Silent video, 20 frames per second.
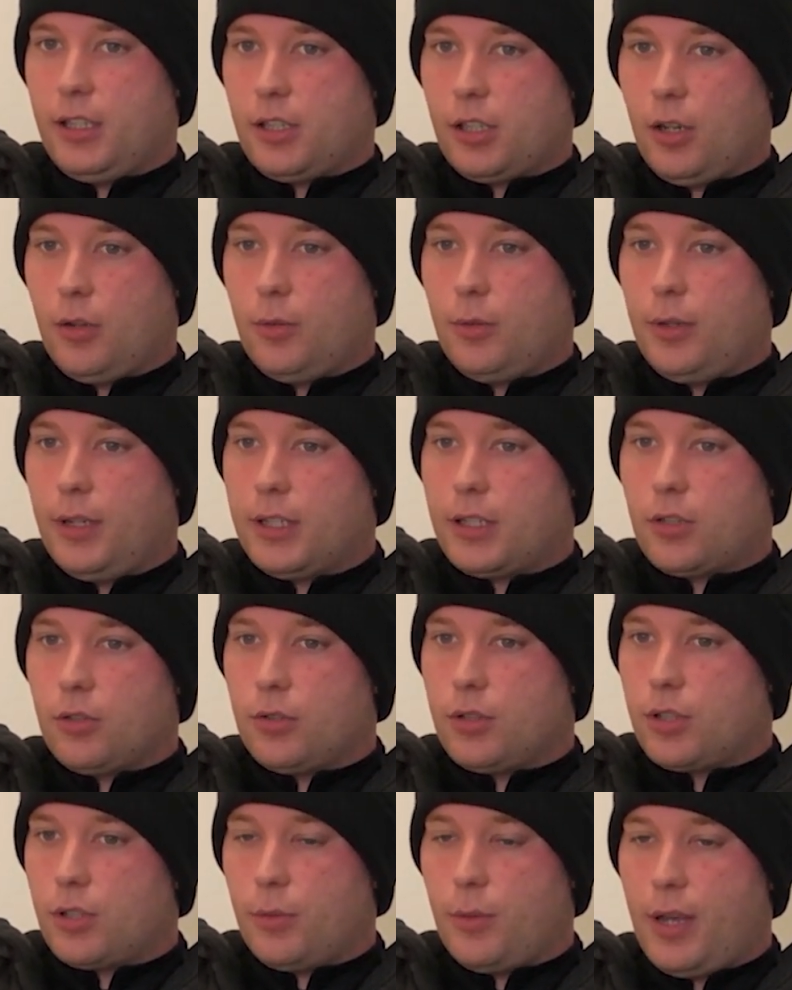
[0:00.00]
so it's
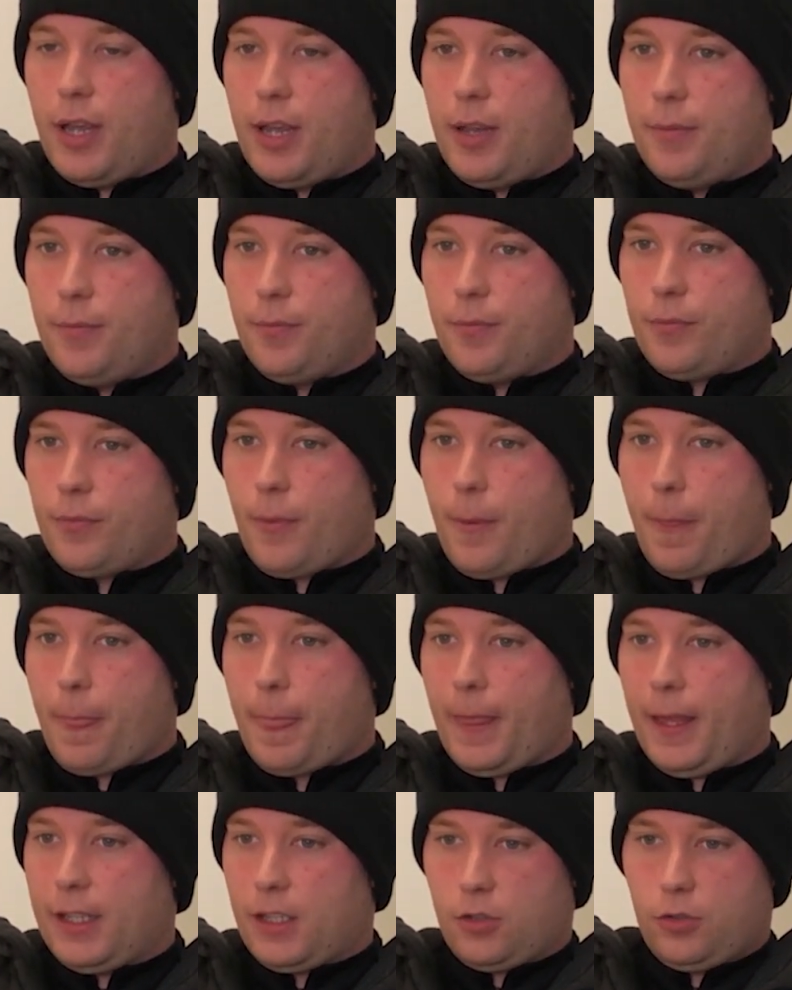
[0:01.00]
good
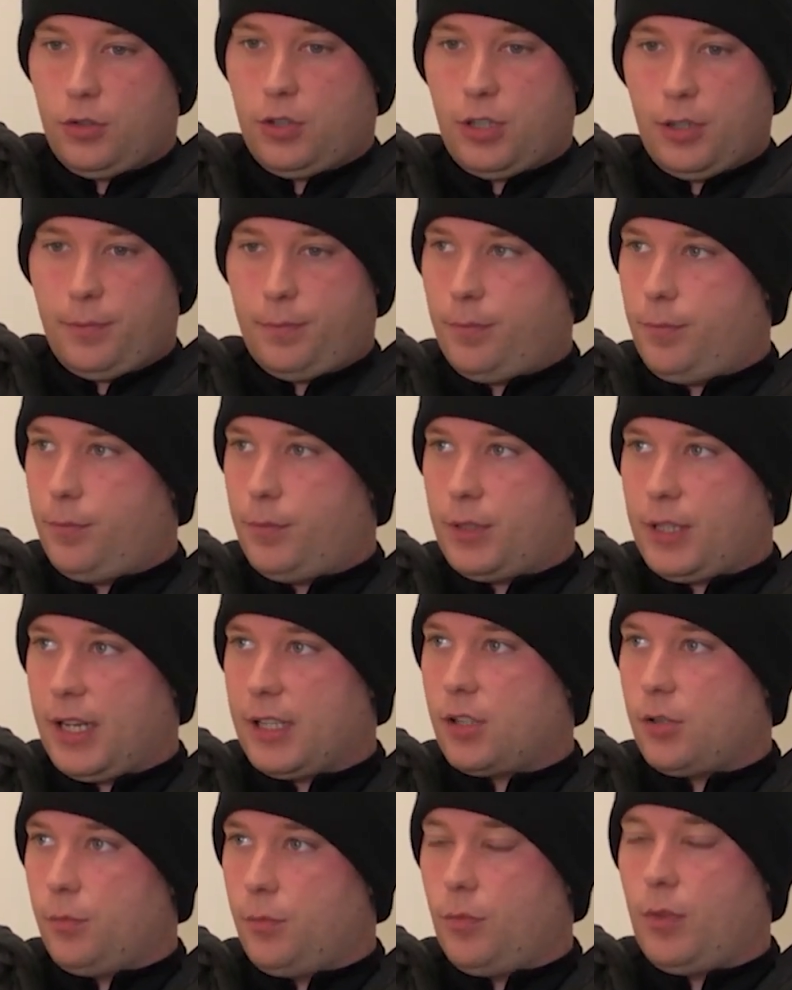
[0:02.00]
to
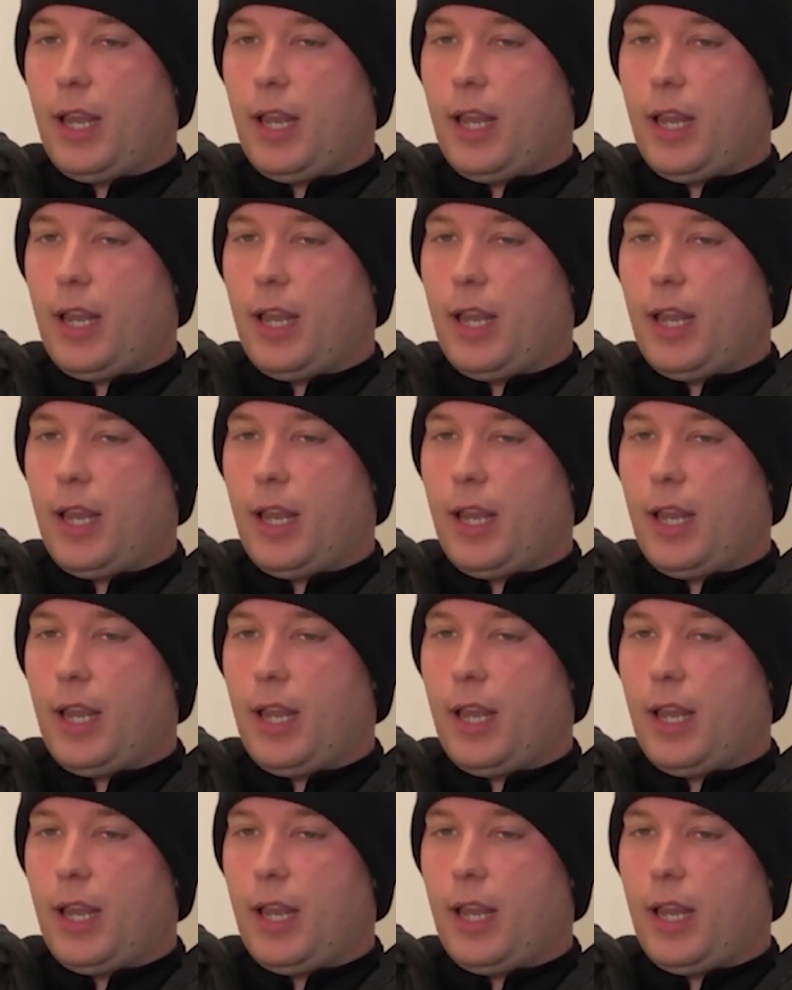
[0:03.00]
get some.